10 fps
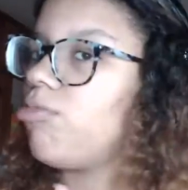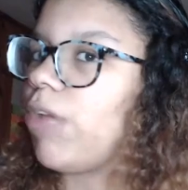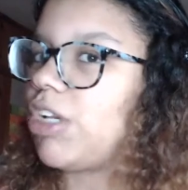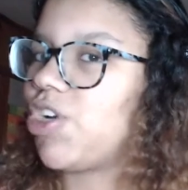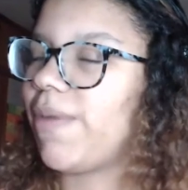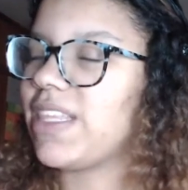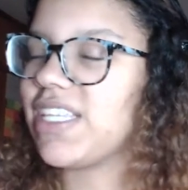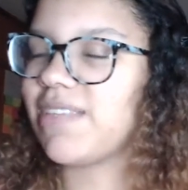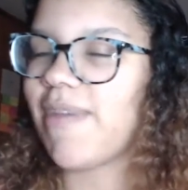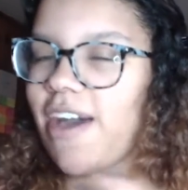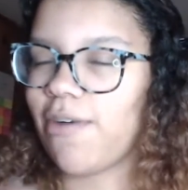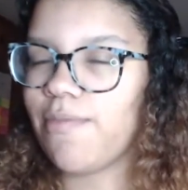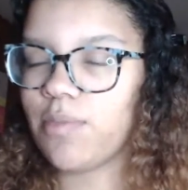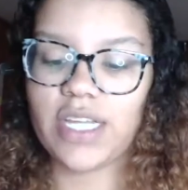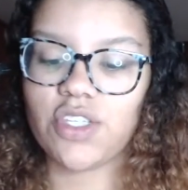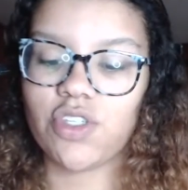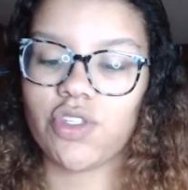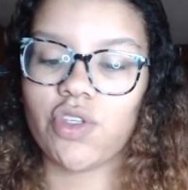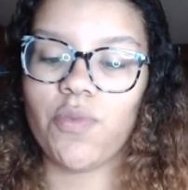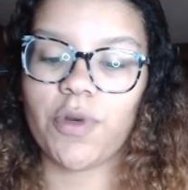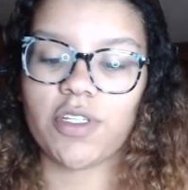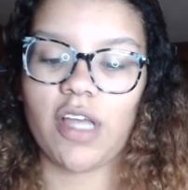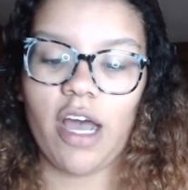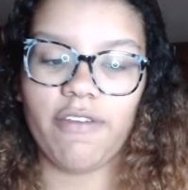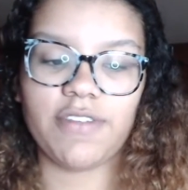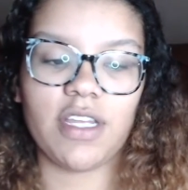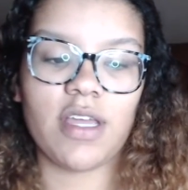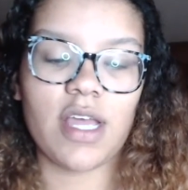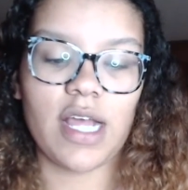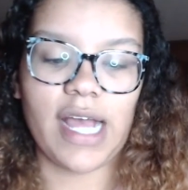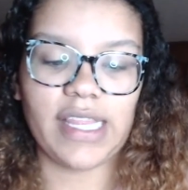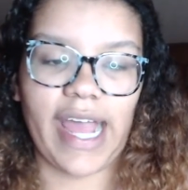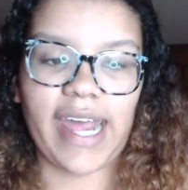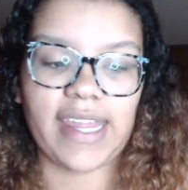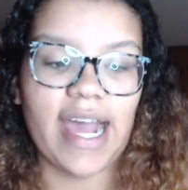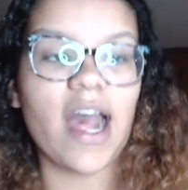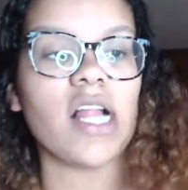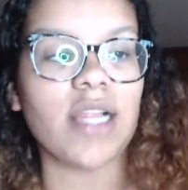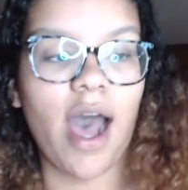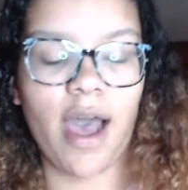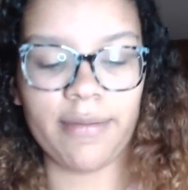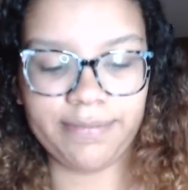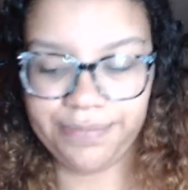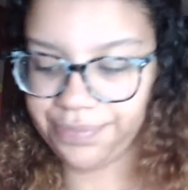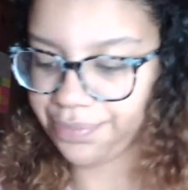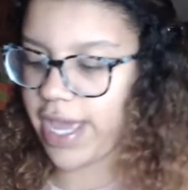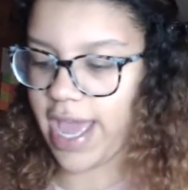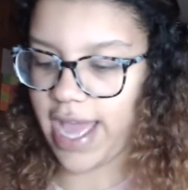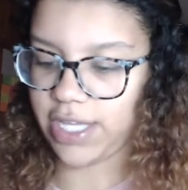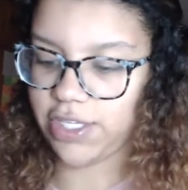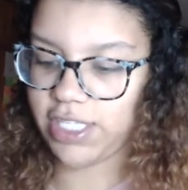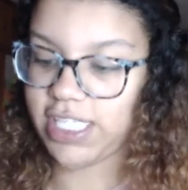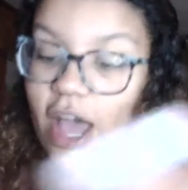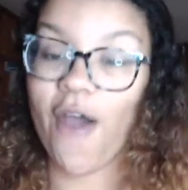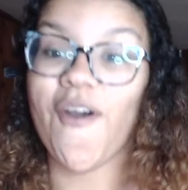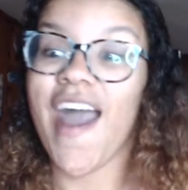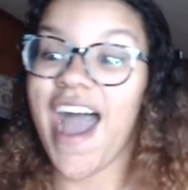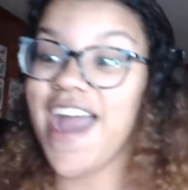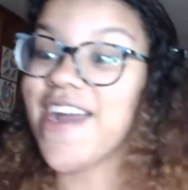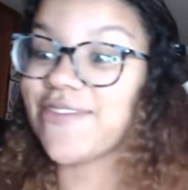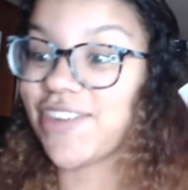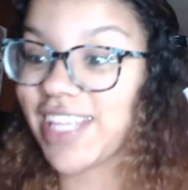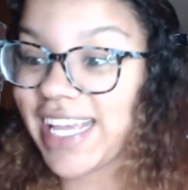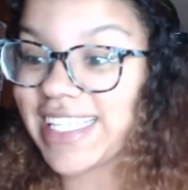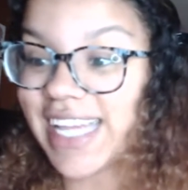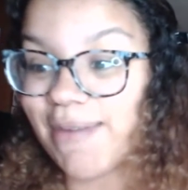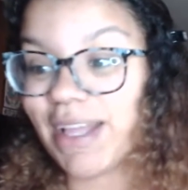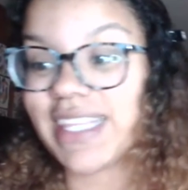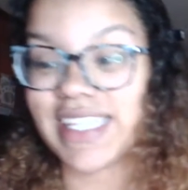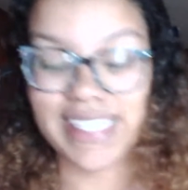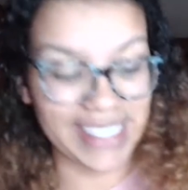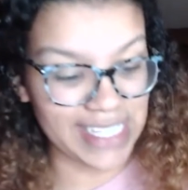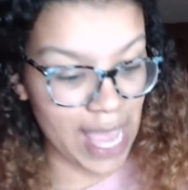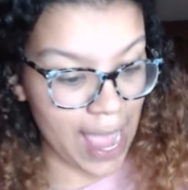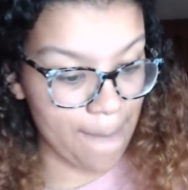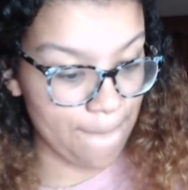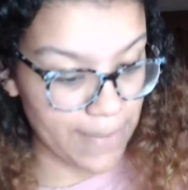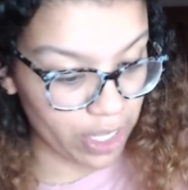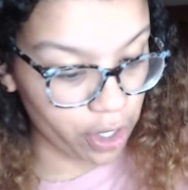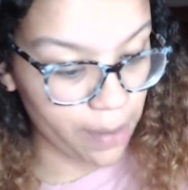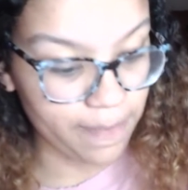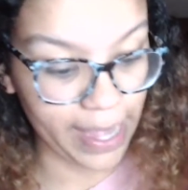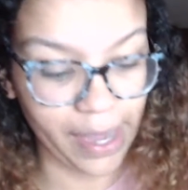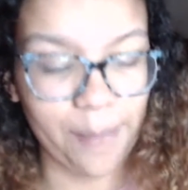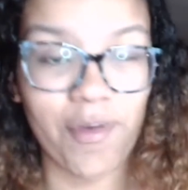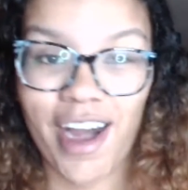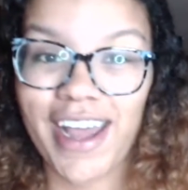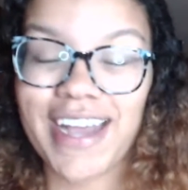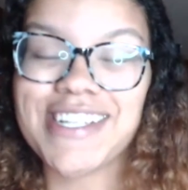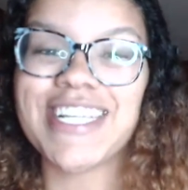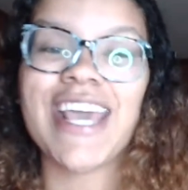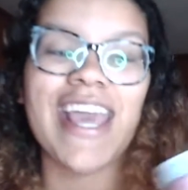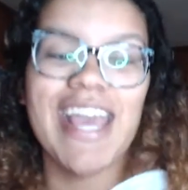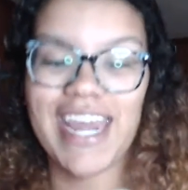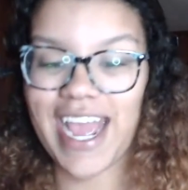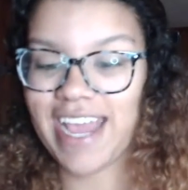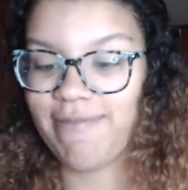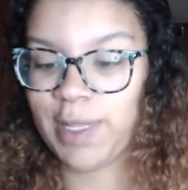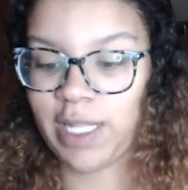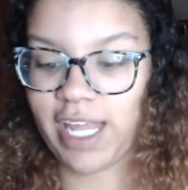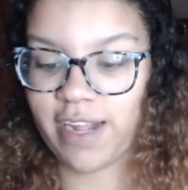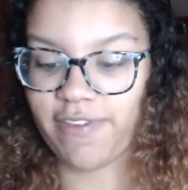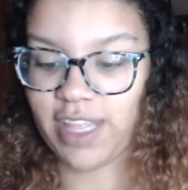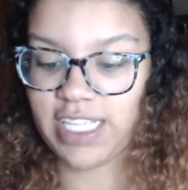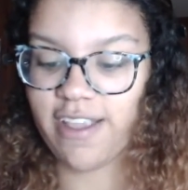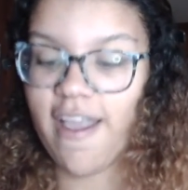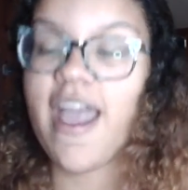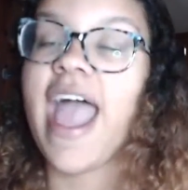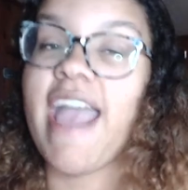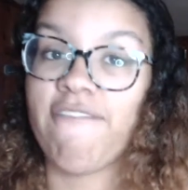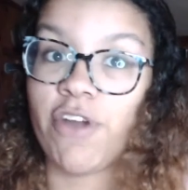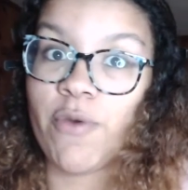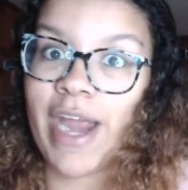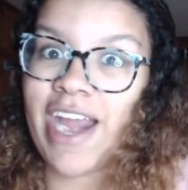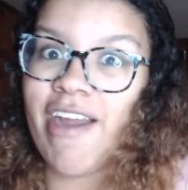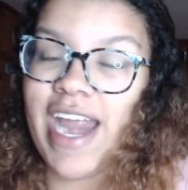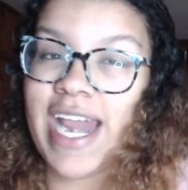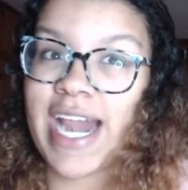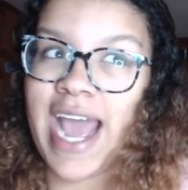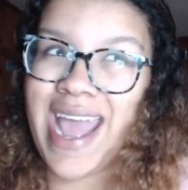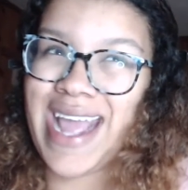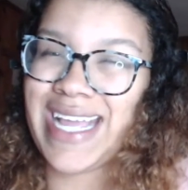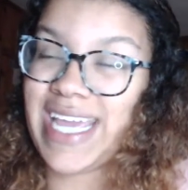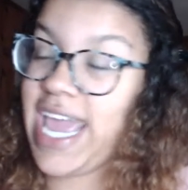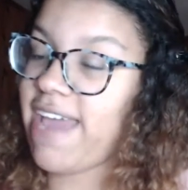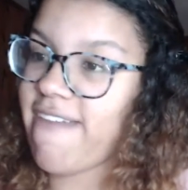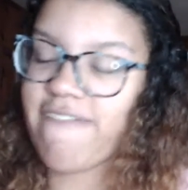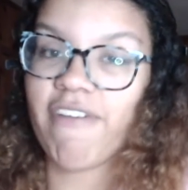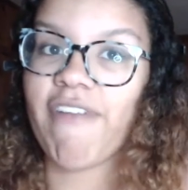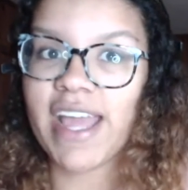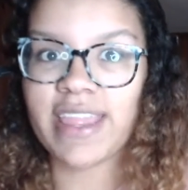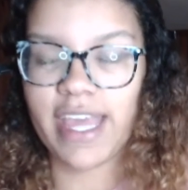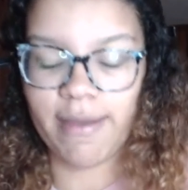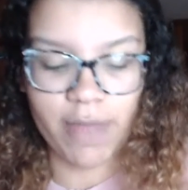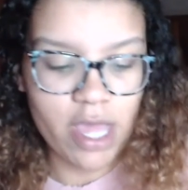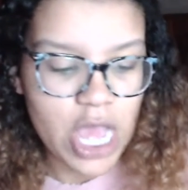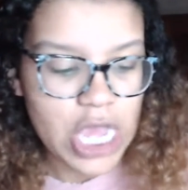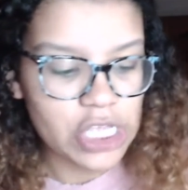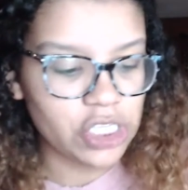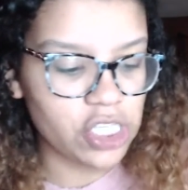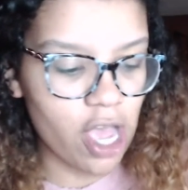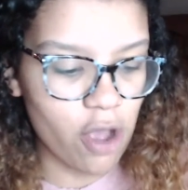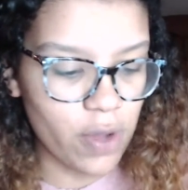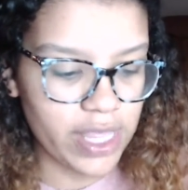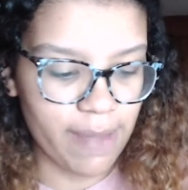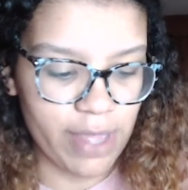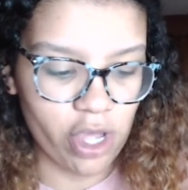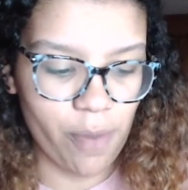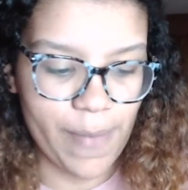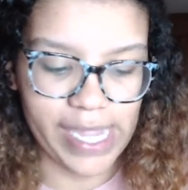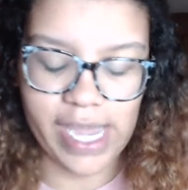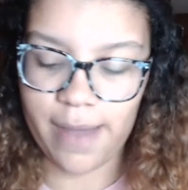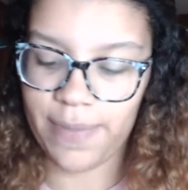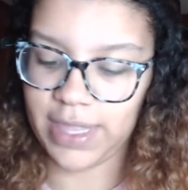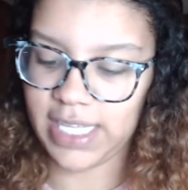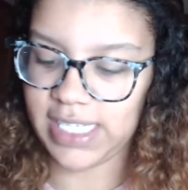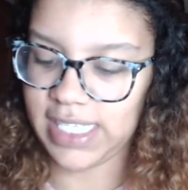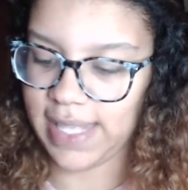not sure about the smell. It's super soft. I like that a lot. Okay, so I'm really excited about this. This is a Milk makeup product, and I have been looking for these everywhere, and I can't ever find them. So the Milk makeup, this is the